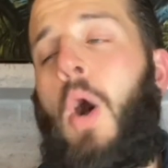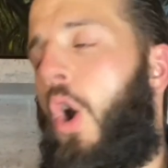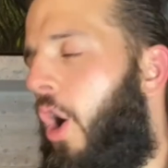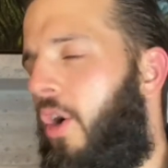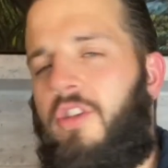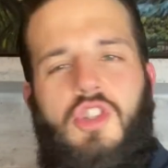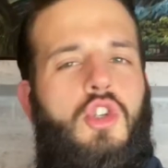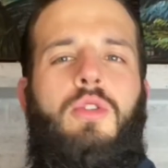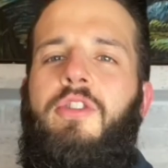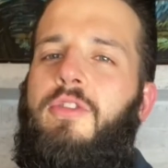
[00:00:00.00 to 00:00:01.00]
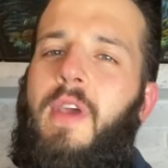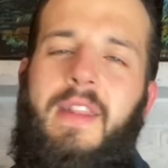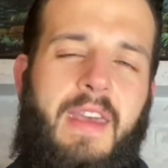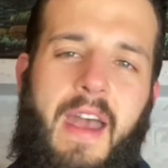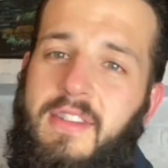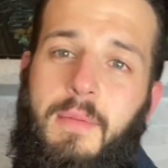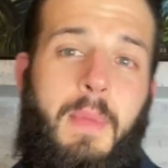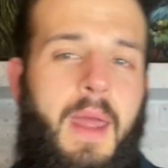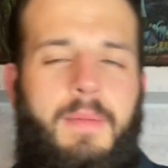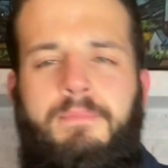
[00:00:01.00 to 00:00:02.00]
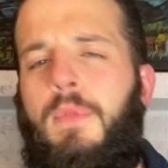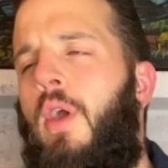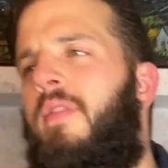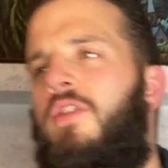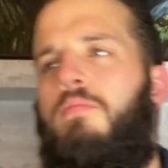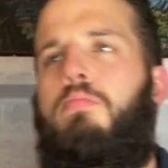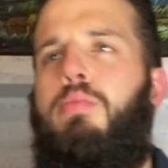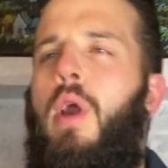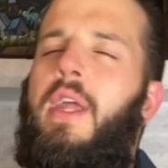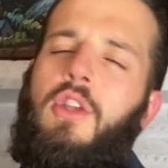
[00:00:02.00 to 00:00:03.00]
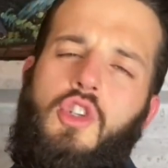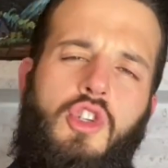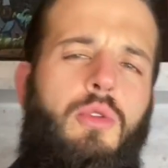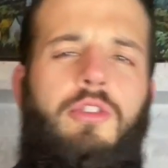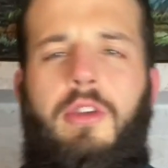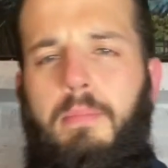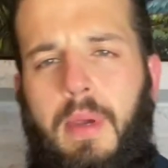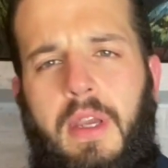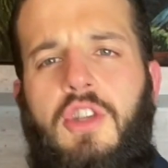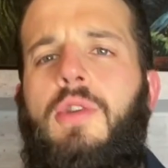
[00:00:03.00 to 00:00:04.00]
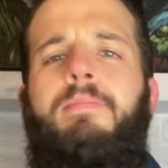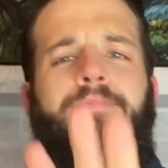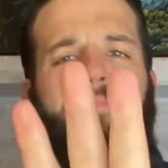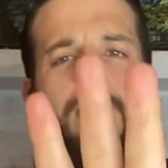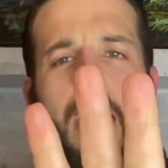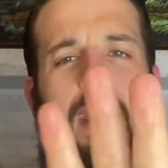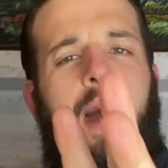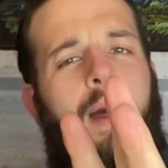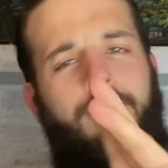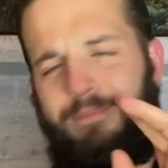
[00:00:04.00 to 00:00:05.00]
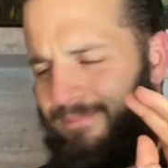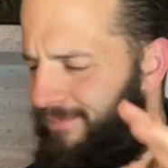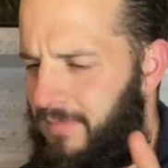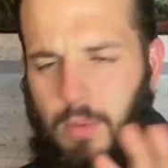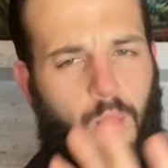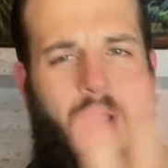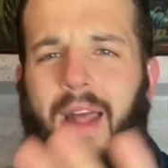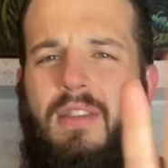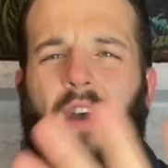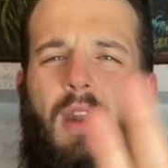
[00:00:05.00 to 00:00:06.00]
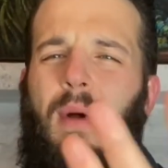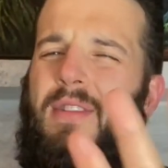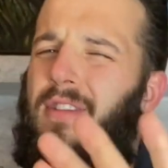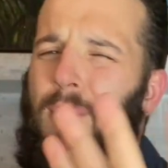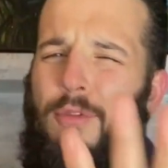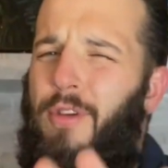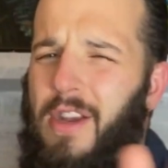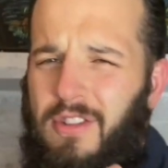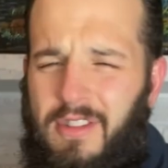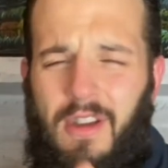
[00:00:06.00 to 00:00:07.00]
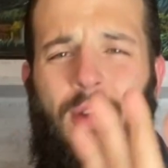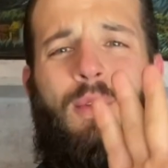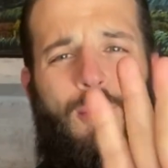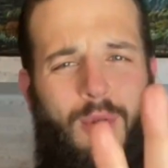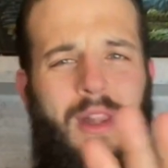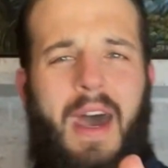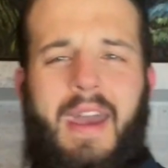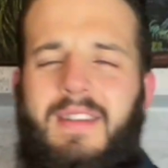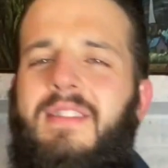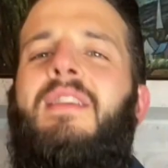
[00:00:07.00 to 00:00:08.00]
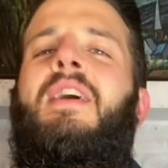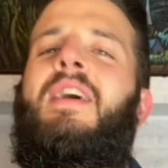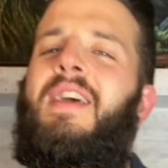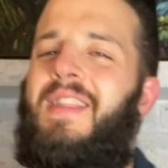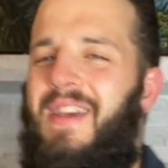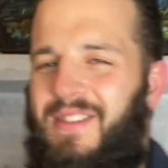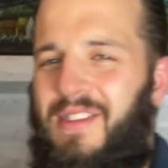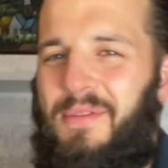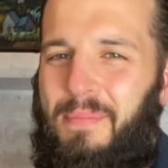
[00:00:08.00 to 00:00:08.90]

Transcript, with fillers: All this juice is fantastic, man. You have this bright, juicy peach. Hang on. We're not talking about summer freshies here. Relax. It's this